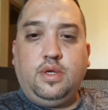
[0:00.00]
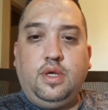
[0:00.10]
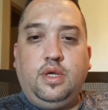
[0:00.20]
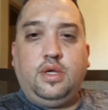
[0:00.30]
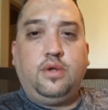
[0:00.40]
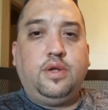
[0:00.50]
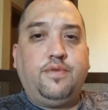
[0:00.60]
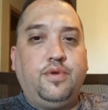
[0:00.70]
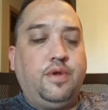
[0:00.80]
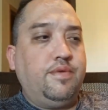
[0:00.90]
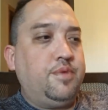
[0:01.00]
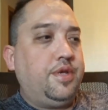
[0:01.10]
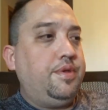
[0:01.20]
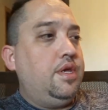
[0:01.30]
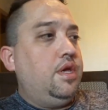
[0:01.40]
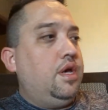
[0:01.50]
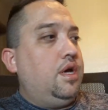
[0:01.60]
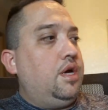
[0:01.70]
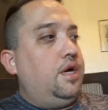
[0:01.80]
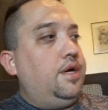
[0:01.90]
Hey, good afternoon, everybody.
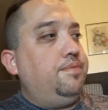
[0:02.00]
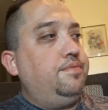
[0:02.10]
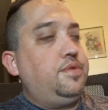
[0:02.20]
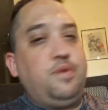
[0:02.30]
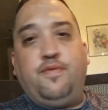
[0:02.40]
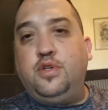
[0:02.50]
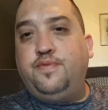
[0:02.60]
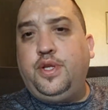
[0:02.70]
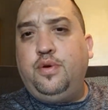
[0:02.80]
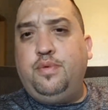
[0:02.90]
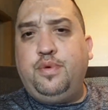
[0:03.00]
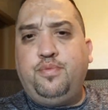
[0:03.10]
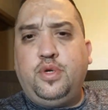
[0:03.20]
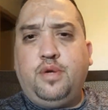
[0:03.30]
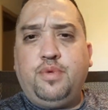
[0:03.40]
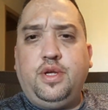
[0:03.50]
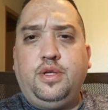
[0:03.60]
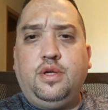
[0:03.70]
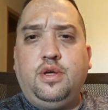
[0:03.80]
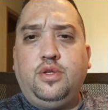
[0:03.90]
It's my first video I'm going to put on my
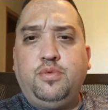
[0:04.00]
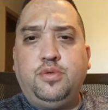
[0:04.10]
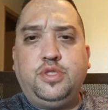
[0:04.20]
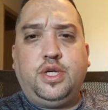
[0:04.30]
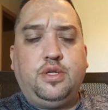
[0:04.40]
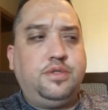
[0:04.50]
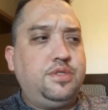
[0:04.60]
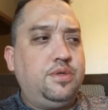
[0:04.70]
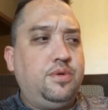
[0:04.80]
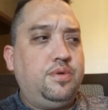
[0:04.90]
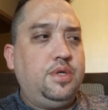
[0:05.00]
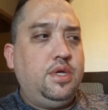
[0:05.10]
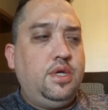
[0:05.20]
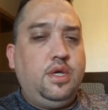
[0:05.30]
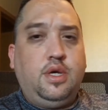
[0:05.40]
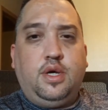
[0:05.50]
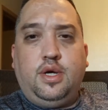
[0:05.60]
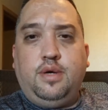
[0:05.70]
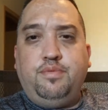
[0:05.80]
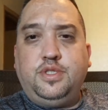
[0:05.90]
YouTube channel, so
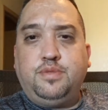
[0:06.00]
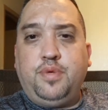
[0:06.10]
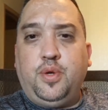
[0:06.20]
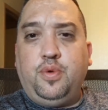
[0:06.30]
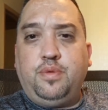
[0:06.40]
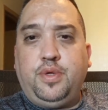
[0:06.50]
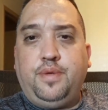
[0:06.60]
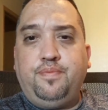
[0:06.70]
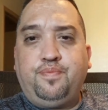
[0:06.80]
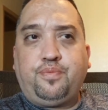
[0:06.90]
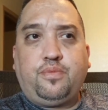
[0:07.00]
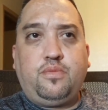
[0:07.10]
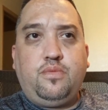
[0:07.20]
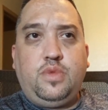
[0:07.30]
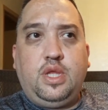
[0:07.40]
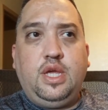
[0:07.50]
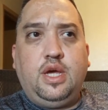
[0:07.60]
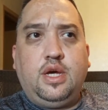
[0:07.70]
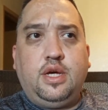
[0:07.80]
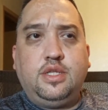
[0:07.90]
just bear with me.
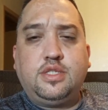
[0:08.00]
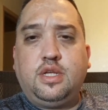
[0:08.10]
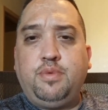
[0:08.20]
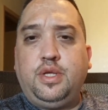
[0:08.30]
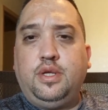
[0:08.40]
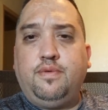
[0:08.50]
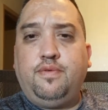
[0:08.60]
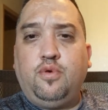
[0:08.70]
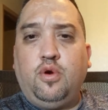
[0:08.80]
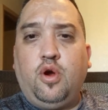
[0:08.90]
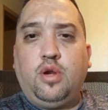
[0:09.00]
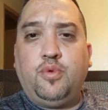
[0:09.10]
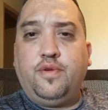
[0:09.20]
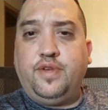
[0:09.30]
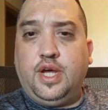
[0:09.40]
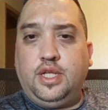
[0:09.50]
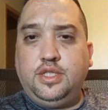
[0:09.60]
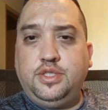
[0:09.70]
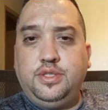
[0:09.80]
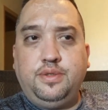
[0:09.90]
This is going to be for automotive
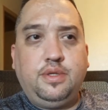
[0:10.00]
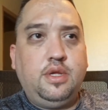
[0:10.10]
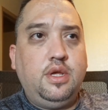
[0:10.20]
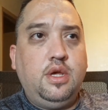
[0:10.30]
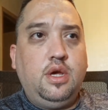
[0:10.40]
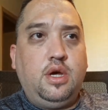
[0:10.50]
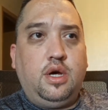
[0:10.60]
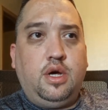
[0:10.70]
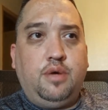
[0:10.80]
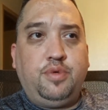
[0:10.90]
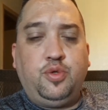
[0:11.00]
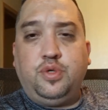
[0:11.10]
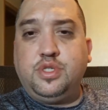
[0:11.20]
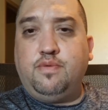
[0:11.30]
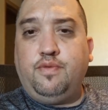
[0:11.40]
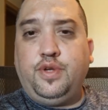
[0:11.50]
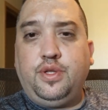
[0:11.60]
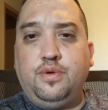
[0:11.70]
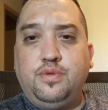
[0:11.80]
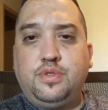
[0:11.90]
knowledge. I'll be doing several
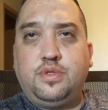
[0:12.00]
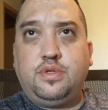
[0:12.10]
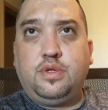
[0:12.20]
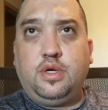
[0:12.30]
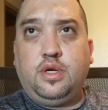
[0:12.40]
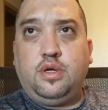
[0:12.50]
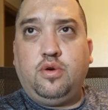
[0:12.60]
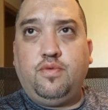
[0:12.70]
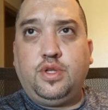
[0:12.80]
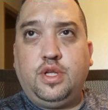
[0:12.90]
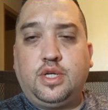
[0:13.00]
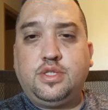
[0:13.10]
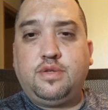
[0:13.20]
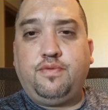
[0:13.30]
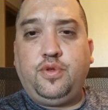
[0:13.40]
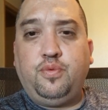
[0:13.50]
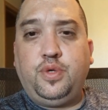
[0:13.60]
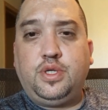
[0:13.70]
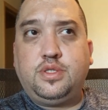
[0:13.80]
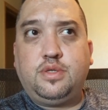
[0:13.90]
videos over the next few
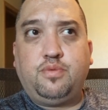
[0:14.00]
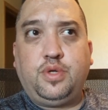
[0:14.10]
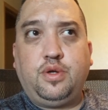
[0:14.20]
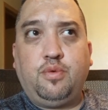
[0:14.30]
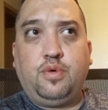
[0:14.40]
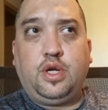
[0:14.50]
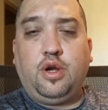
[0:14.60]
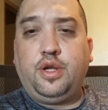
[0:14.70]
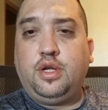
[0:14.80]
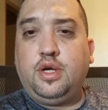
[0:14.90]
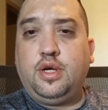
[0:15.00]
weeks regarding